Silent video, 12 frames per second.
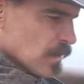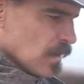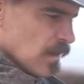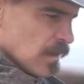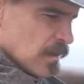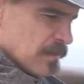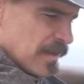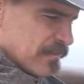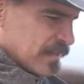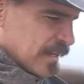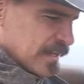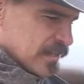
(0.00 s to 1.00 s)

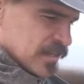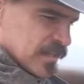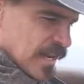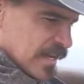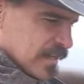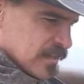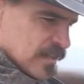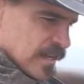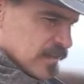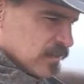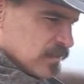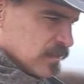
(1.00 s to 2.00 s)
everything just kind of
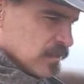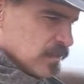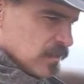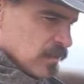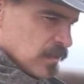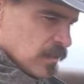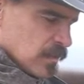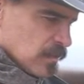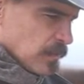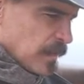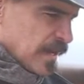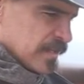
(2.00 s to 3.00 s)
stays
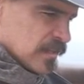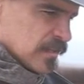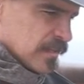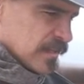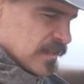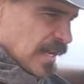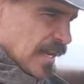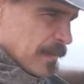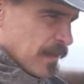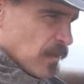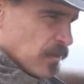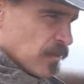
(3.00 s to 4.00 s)
basically the same.
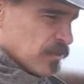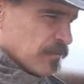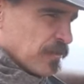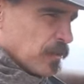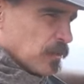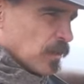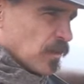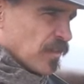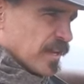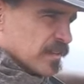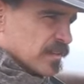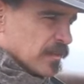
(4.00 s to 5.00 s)
You know, there's a few little
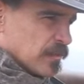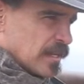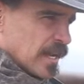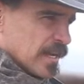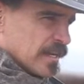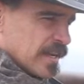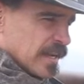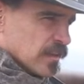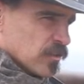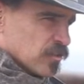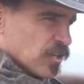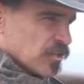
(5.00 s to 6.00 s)
things that we kind of
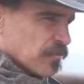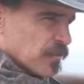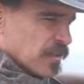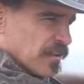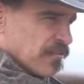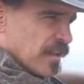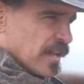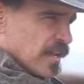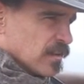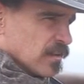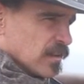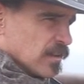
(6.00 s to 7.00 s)
tailor just for the event.
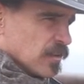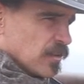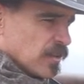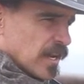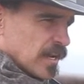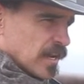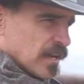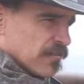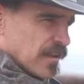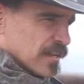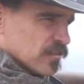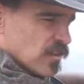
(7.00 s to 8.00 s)
You know, you kind of got to
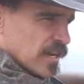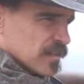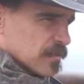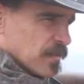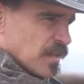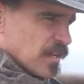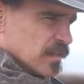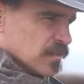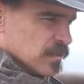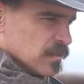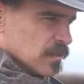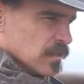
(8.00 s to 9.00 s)
fast track some things,
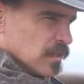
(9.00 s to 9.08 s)
and